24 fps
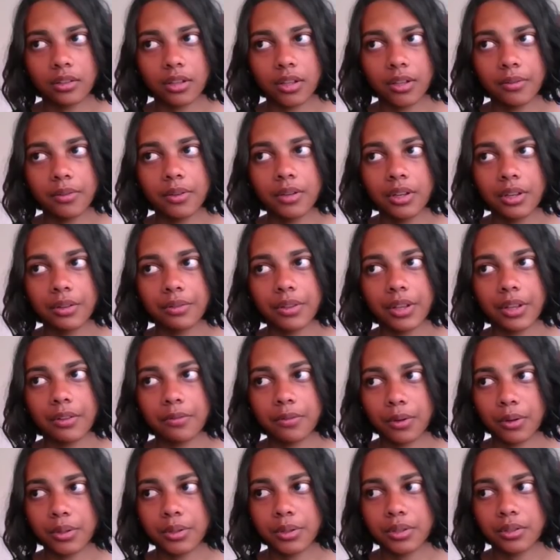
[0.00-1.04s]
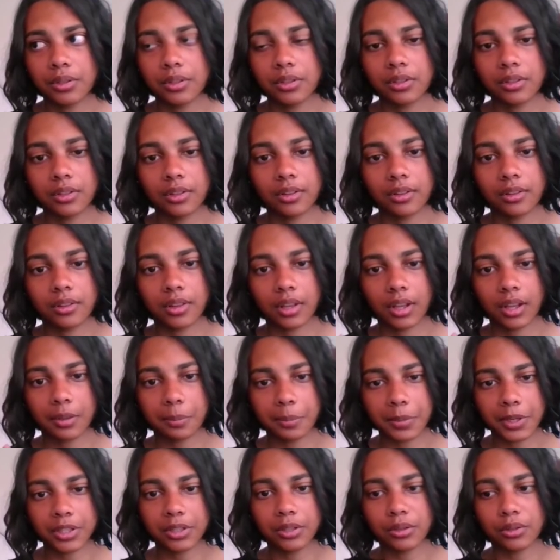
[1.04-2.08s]
even if they force
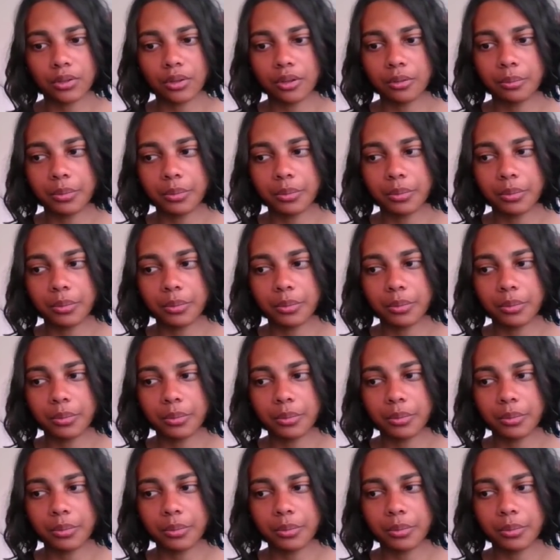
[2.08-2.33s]
their opinions